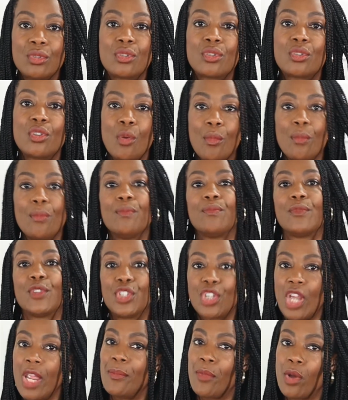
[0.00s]
some
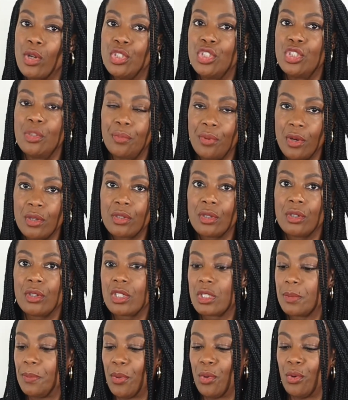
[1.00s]
Shea Moisture
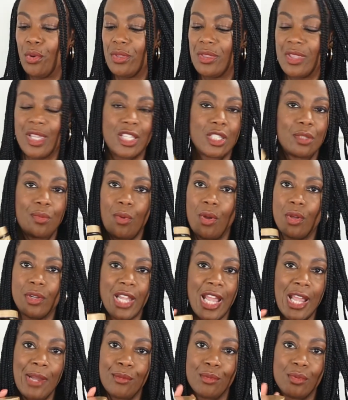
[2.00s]
products, but this one
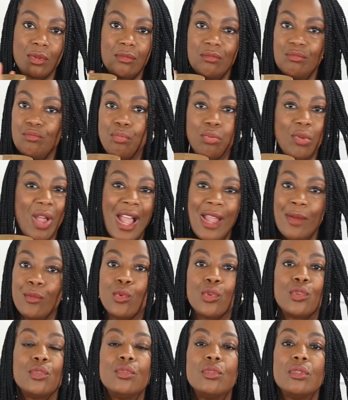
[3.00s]
I
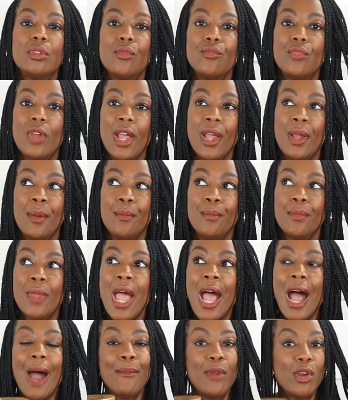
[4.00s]
wouldn't, I'm
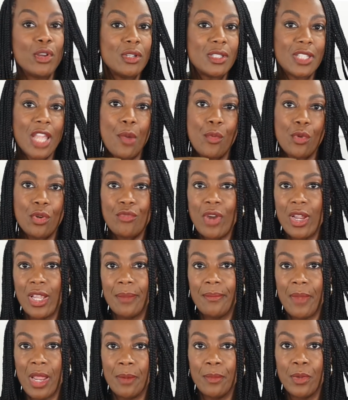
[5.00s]
not gonna say I wouldn't
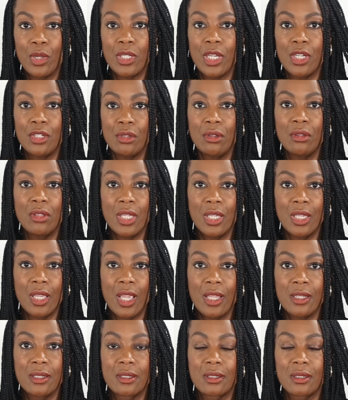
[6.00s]
recommend, because I do think
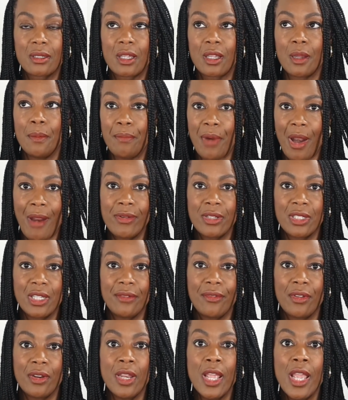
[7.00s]
it's
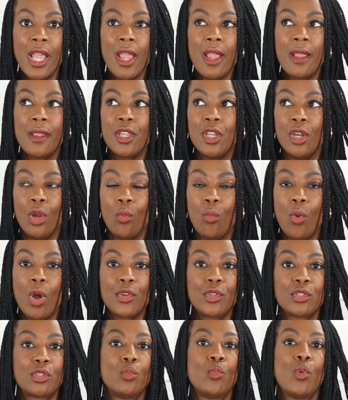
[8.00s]
comparative, and you know, what
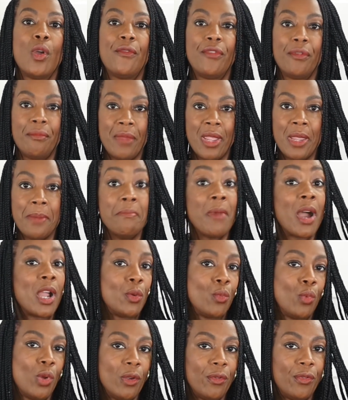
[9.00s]
doesn't work for me
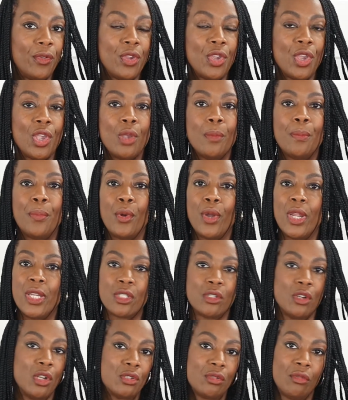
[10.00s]
might work for you, but it's
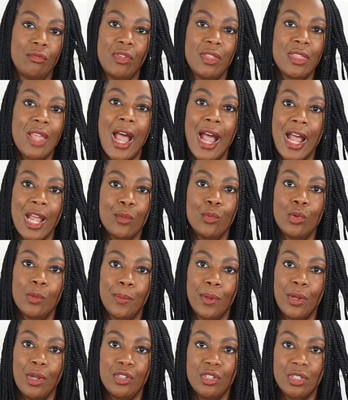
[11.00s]
not something that I would
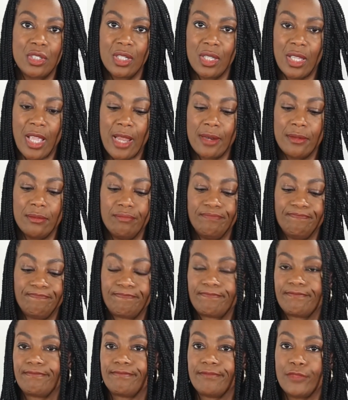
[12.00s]
purchase again,
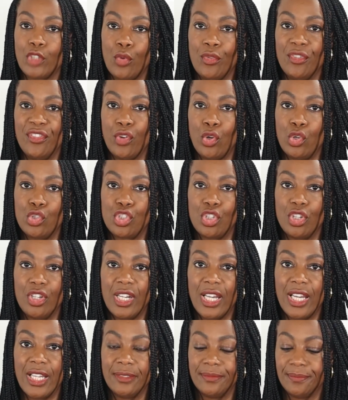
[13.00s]

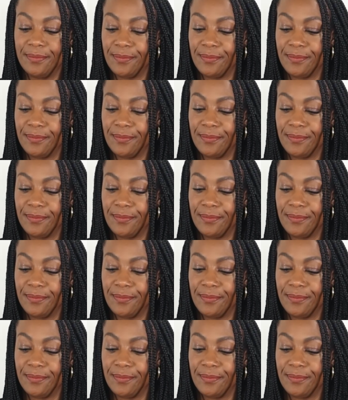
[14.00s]
unfortunately.